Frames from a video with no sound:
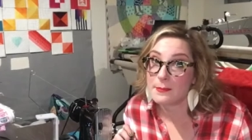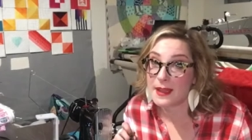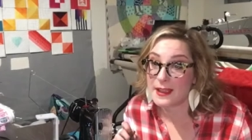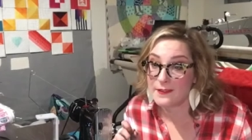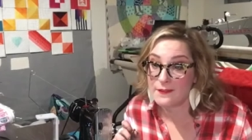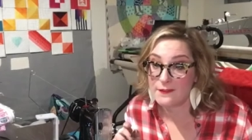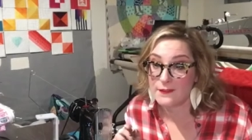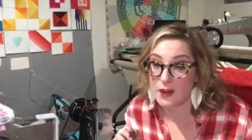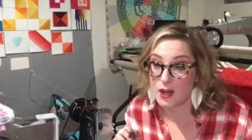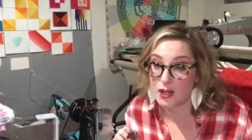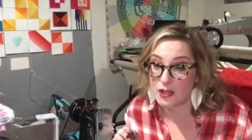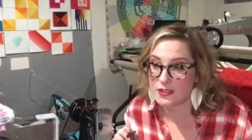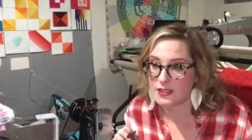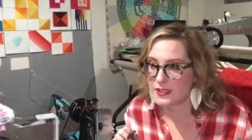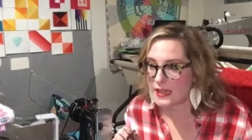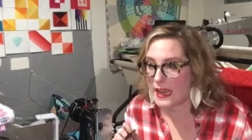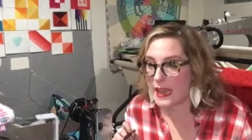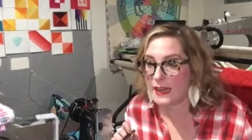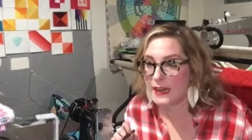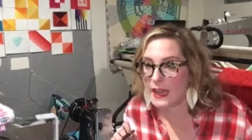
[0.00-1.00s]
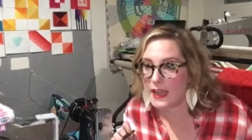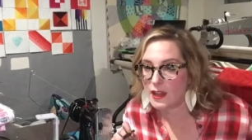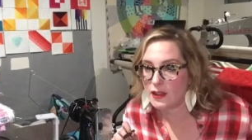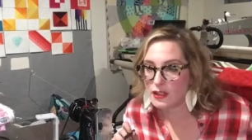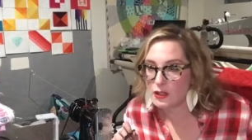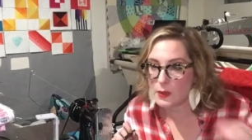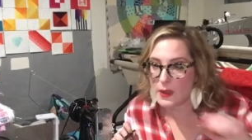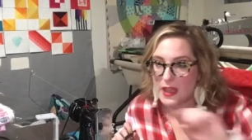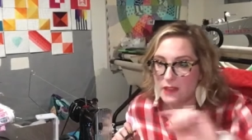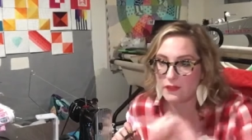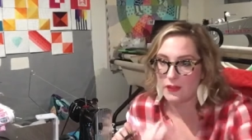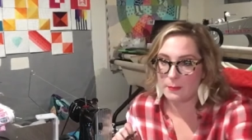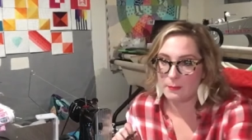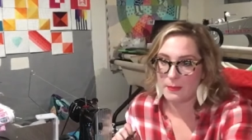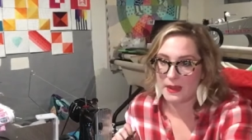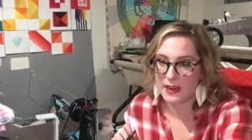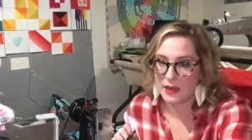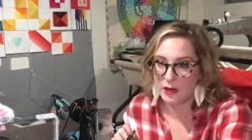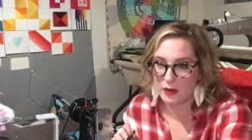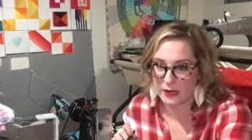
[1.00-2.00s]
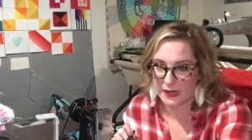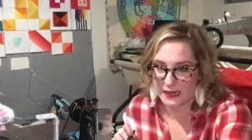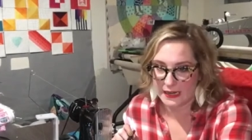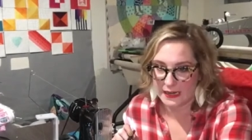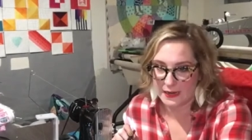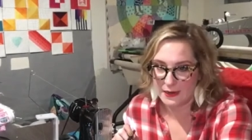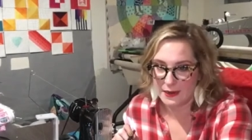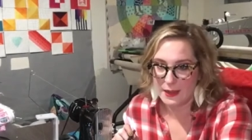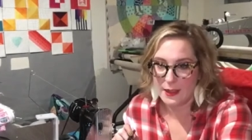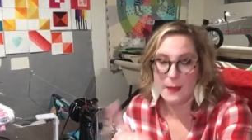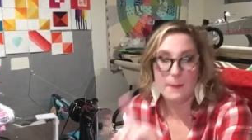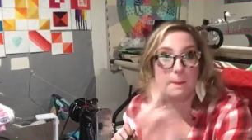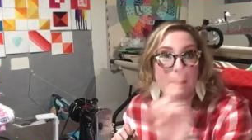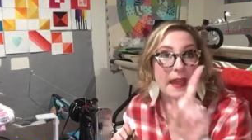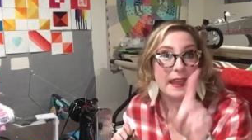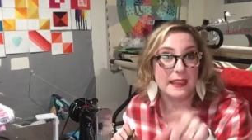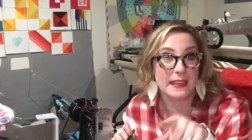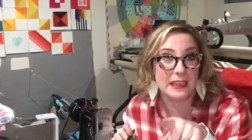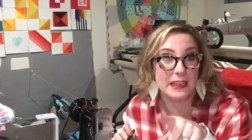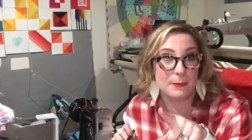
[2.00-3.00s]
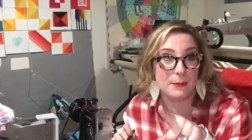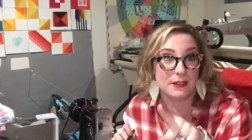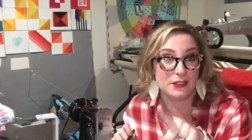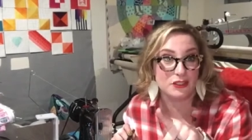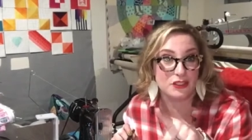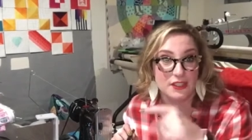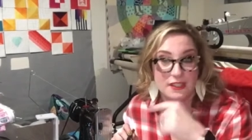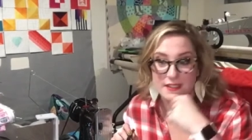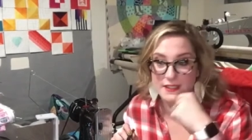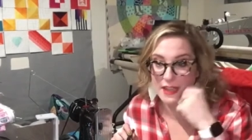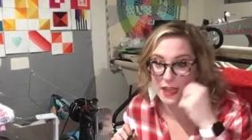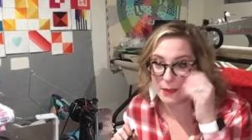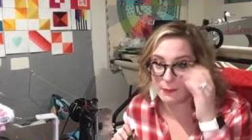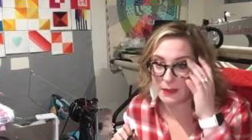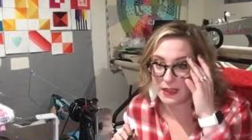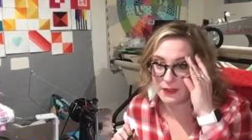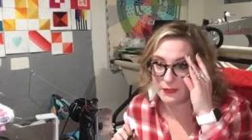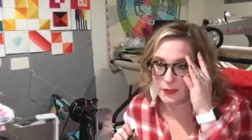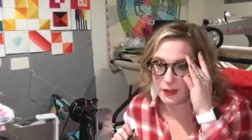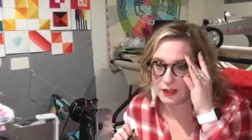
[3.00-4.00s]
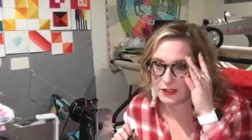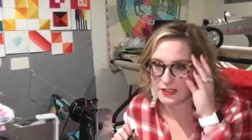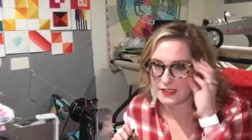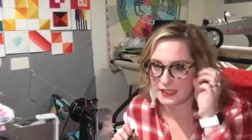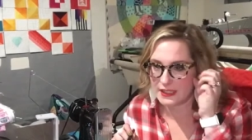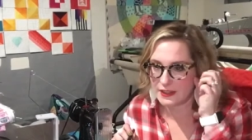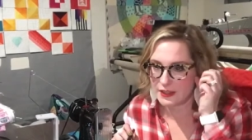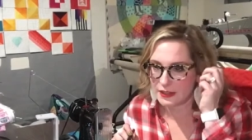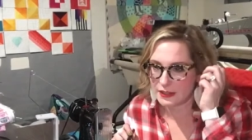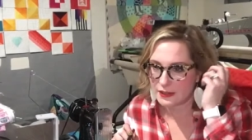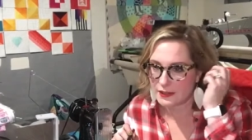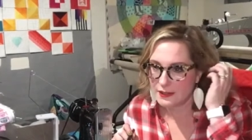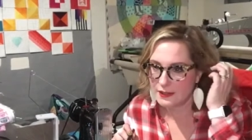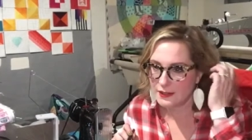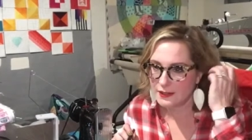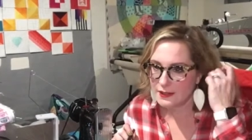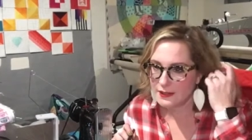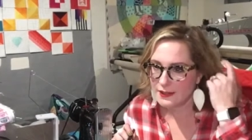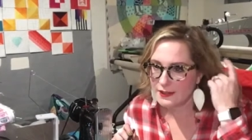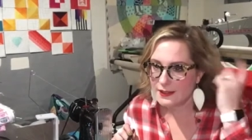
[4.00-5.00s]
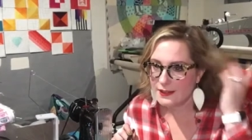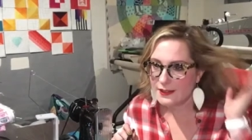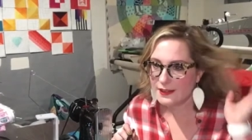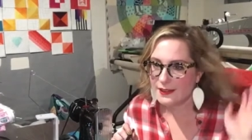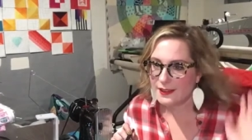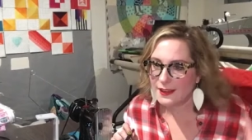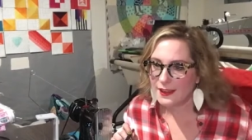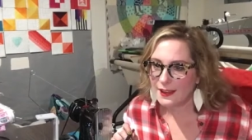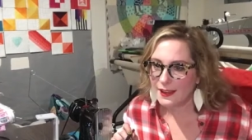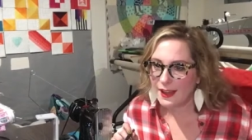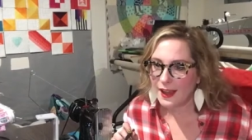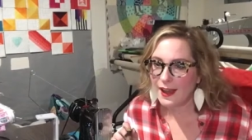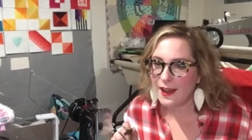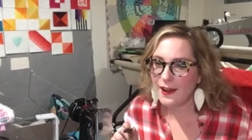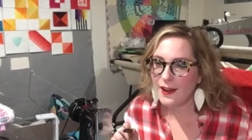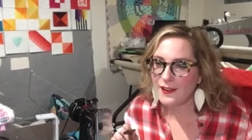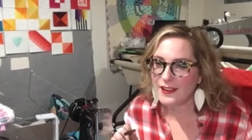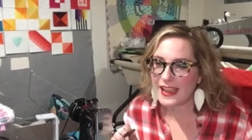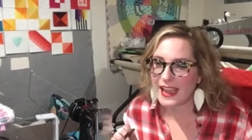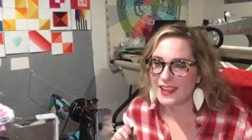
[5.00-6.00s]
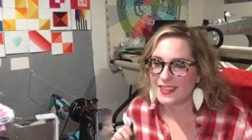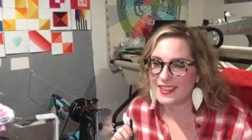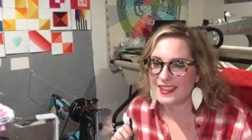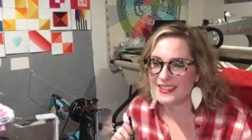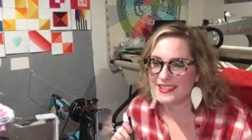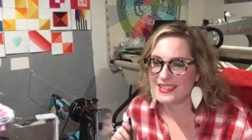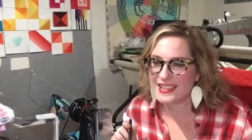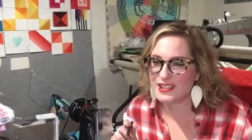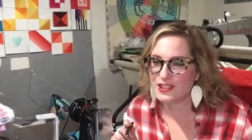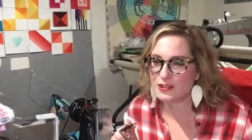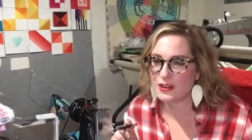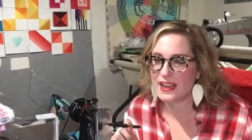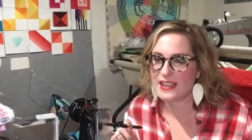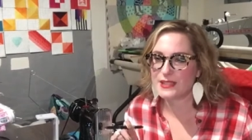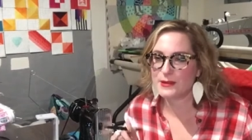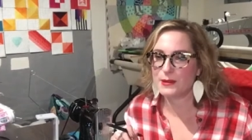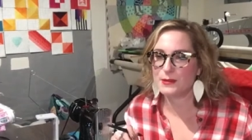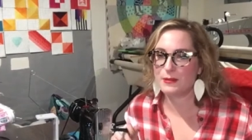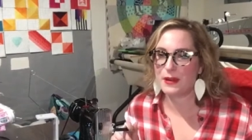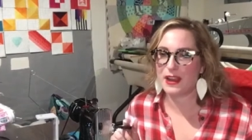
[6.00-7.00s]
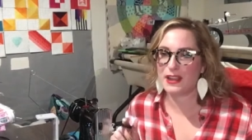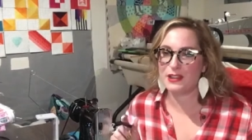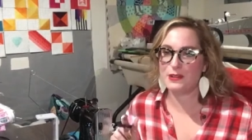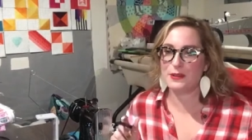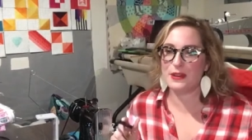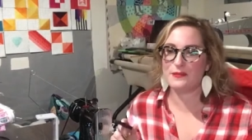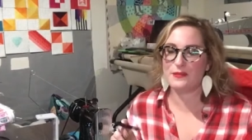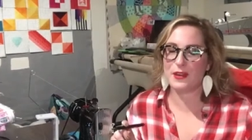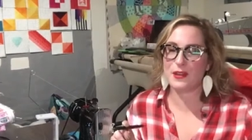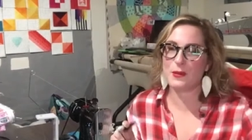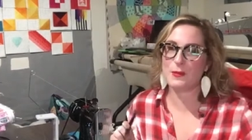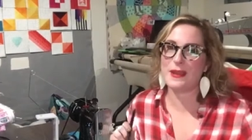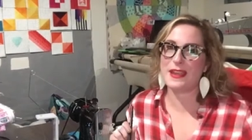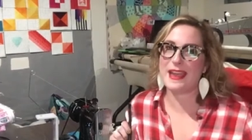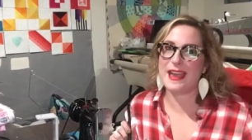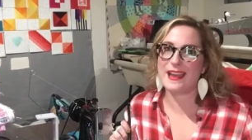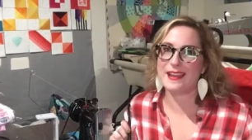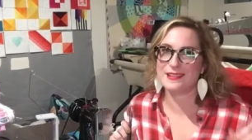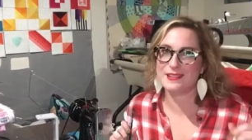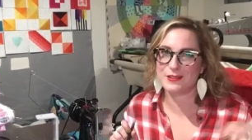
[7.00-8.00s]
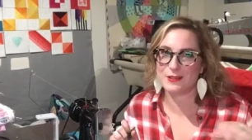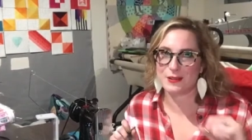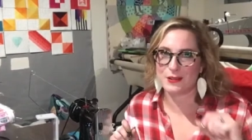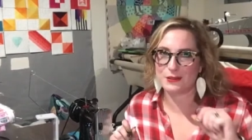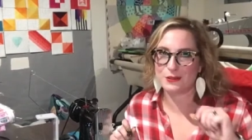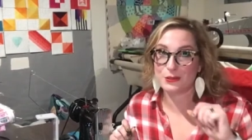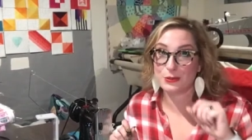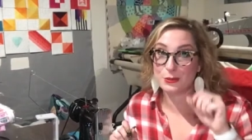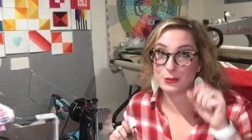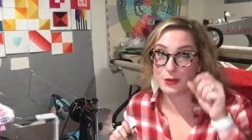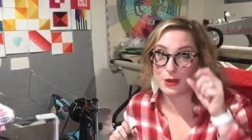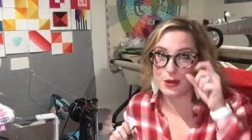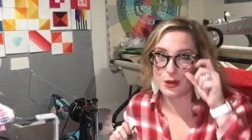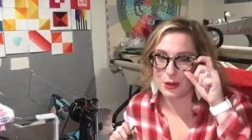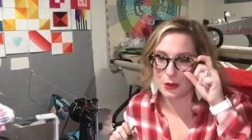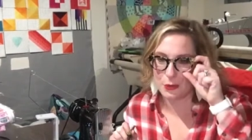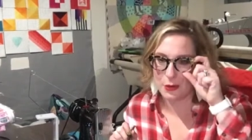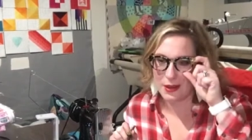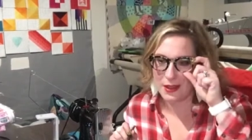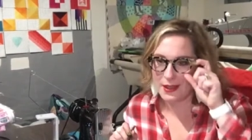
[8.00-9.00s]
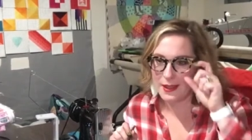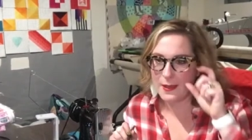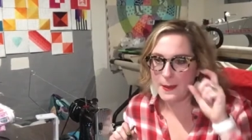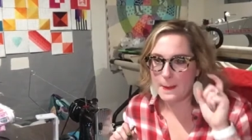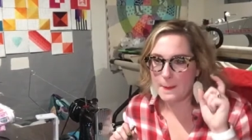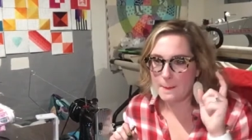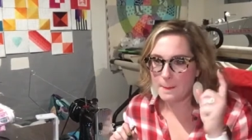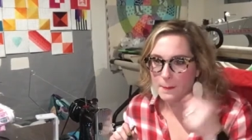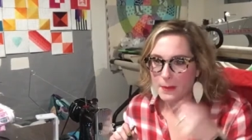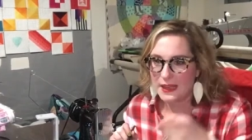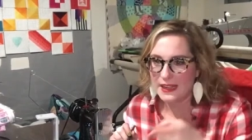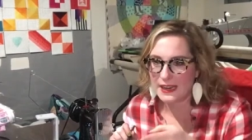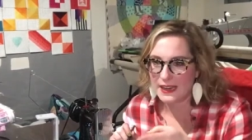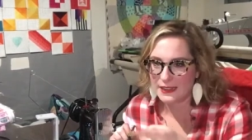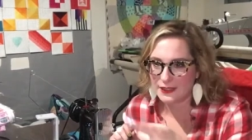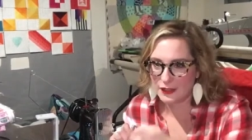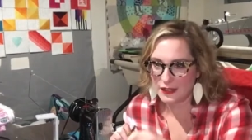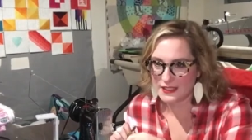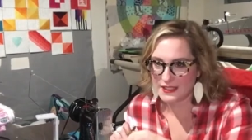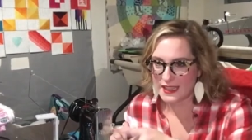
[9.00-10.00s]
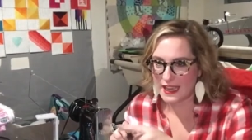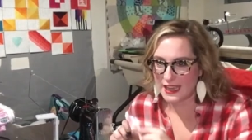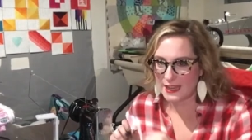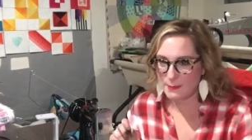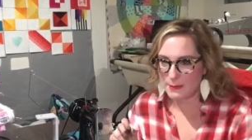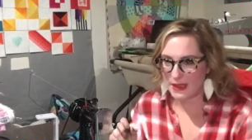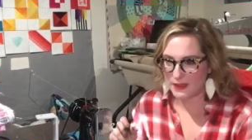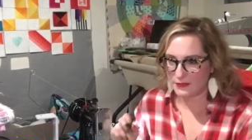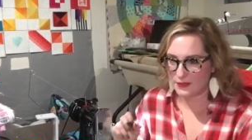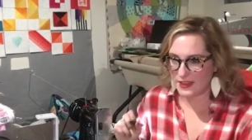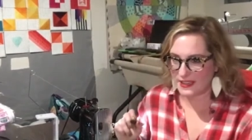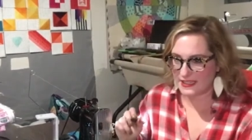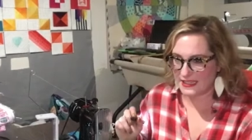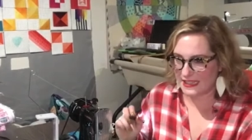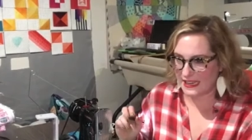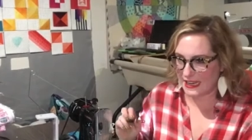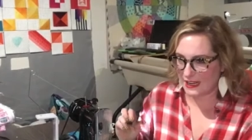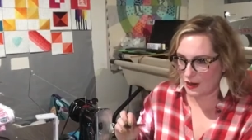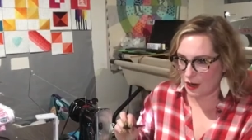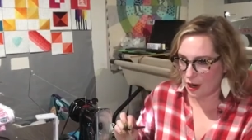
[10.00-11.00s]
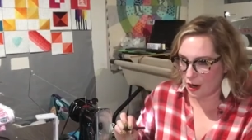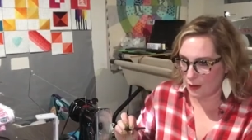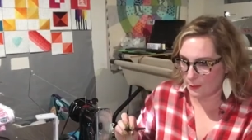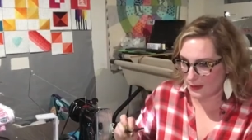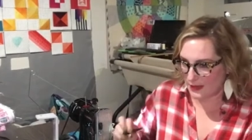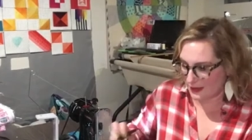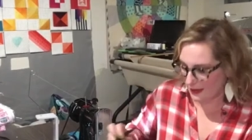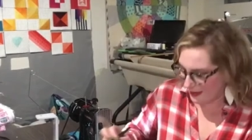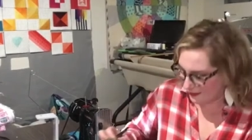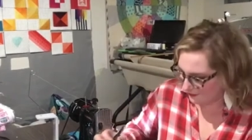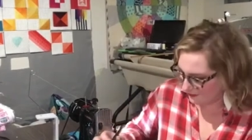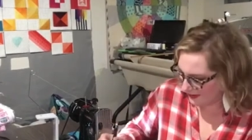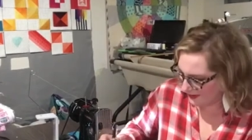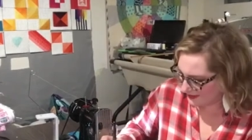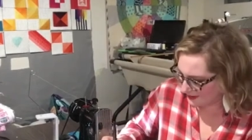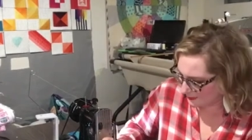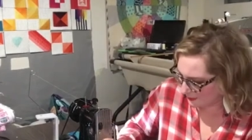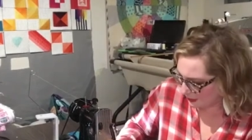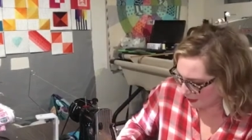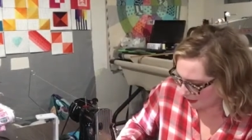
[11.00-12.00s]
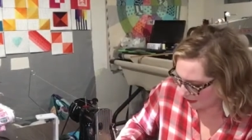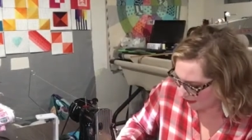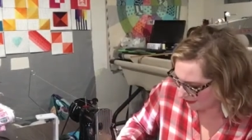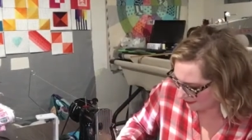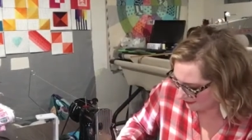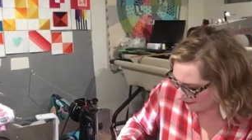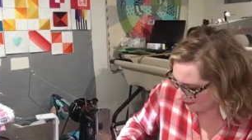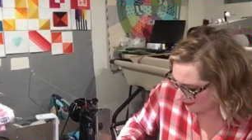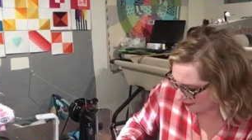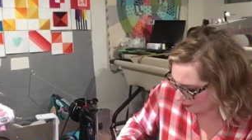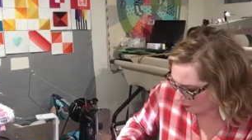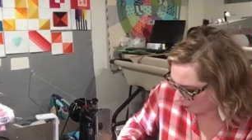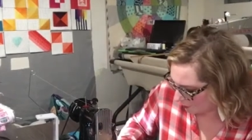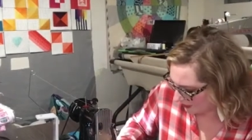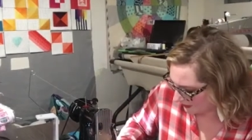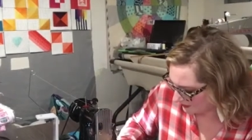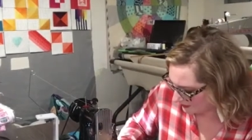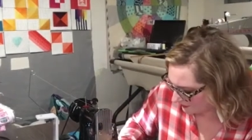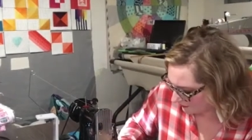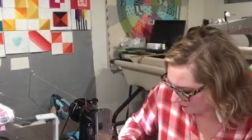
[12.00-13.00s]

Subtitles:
my first. And I also have a Mary, Becky, but she's not my first either. Oh, Kathleen says your husband brought you a featherweight Esther. True. But it looks like my friend Deanna Hartman on Facebook was